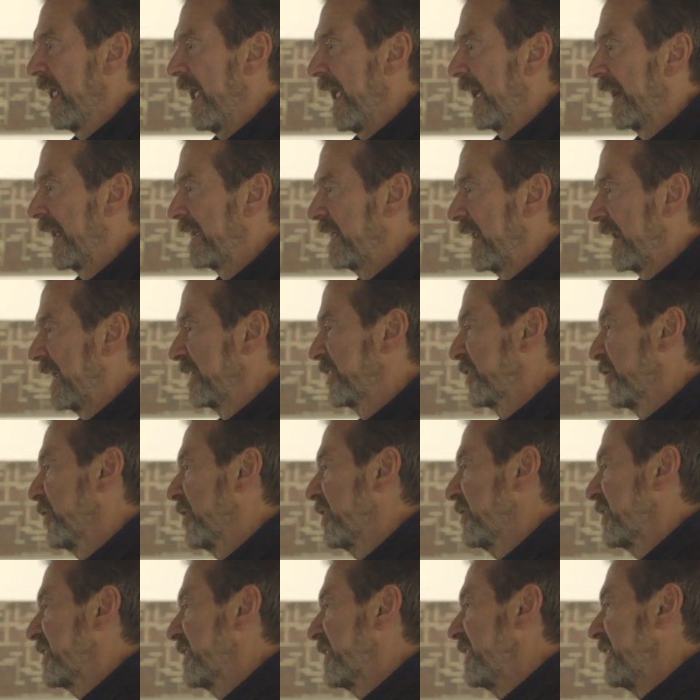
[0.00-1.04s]
And I, I,
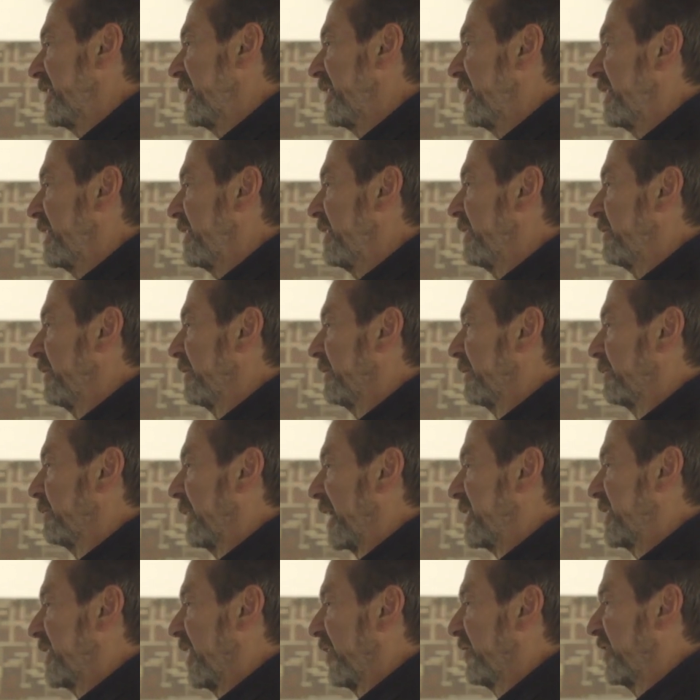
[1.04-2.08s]
sort of see
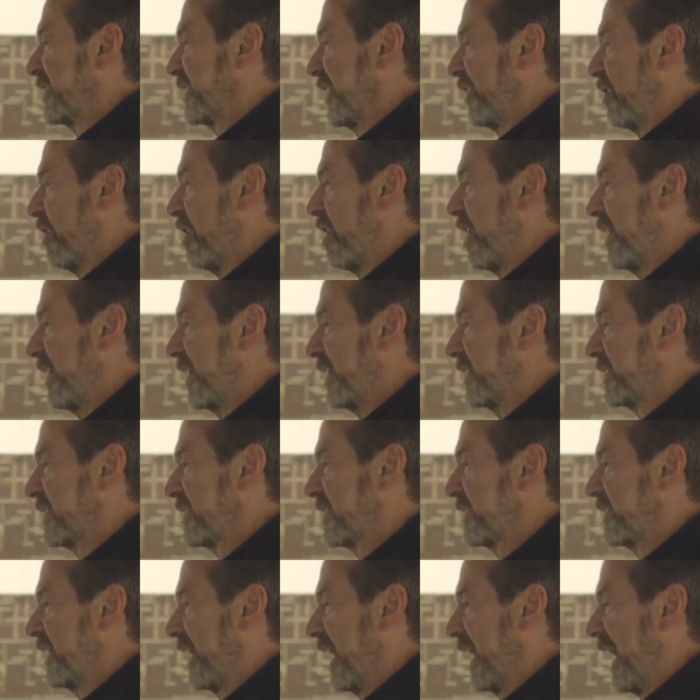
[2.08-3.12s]
myself as an
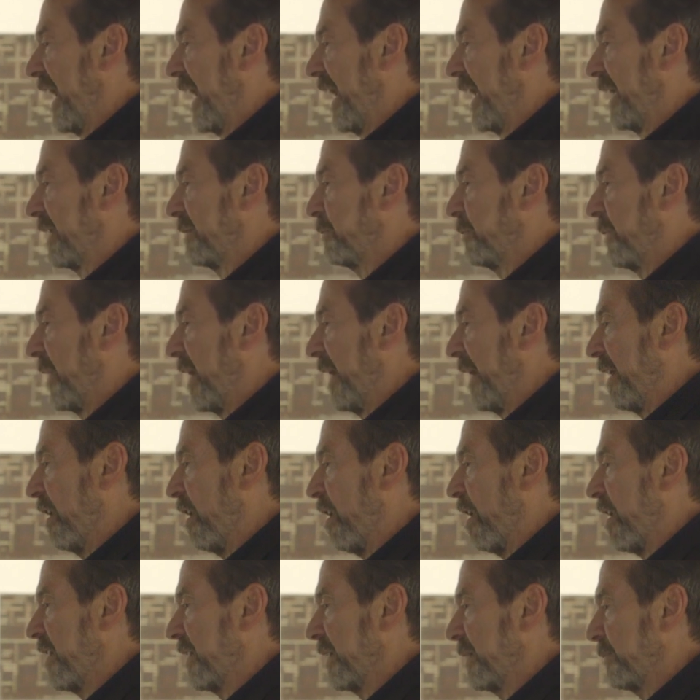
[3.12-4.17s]
artist and my
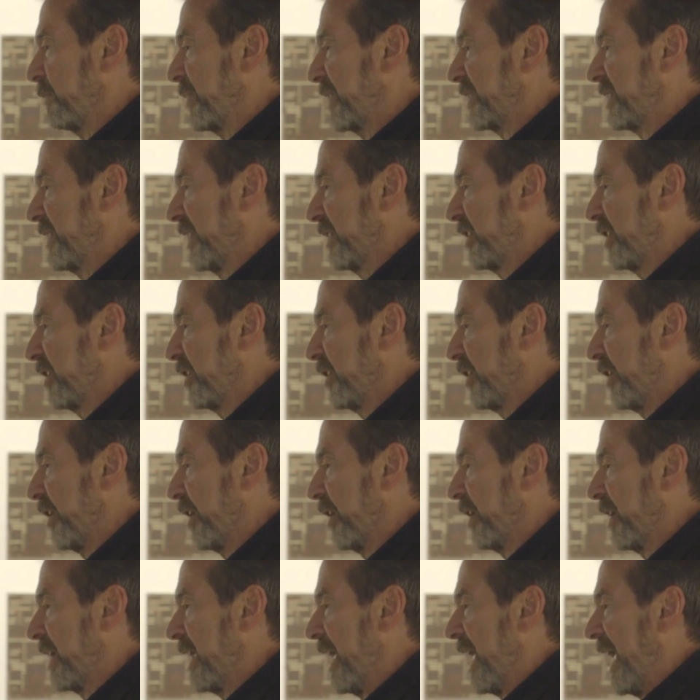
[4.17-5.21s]
art in
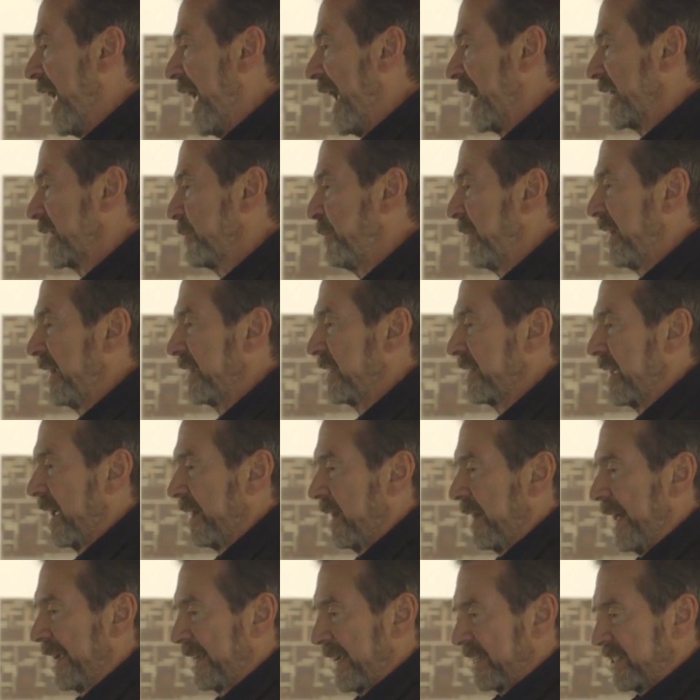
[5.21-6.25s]
particular as being
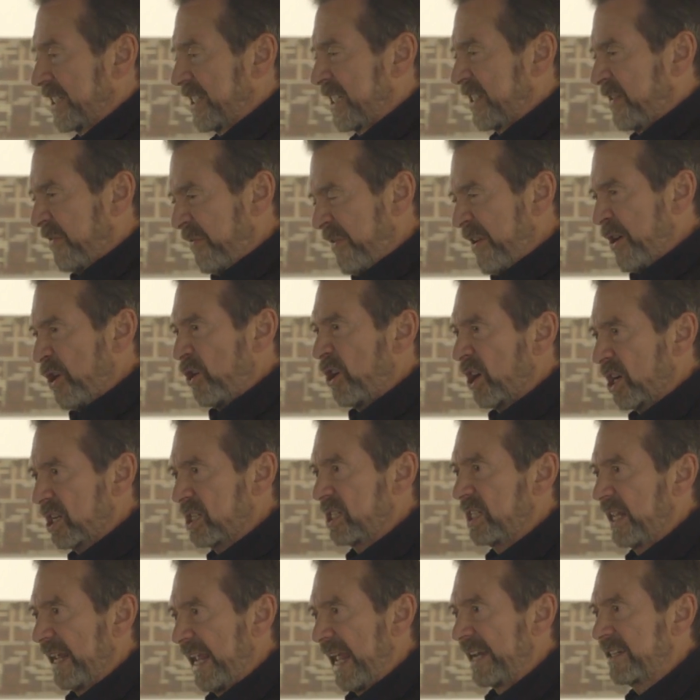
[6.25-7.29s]
like a
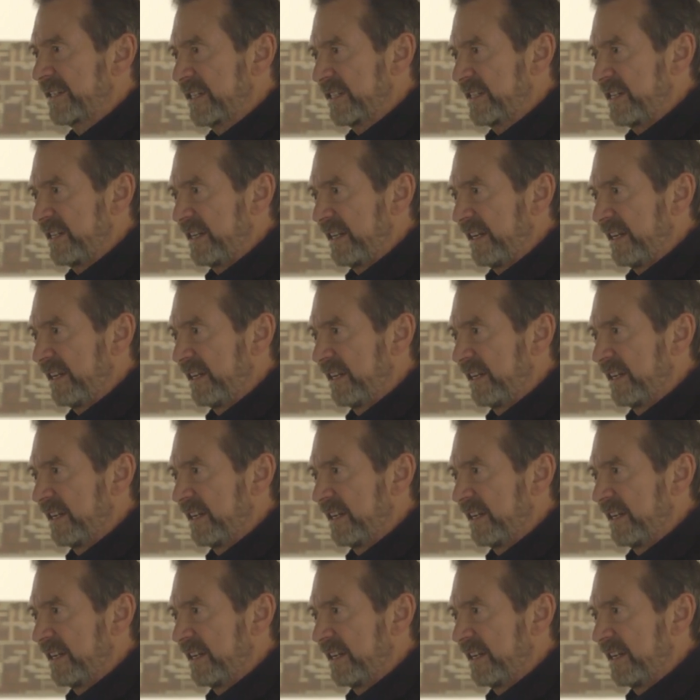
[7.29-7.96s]
spherical entity.